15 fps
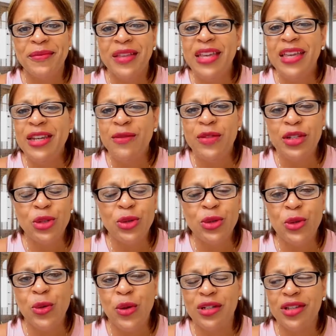individuals
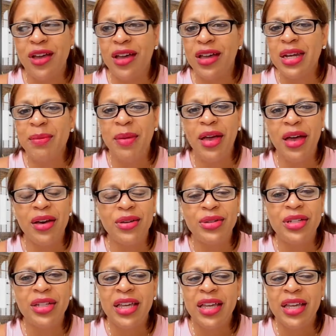who are talking about,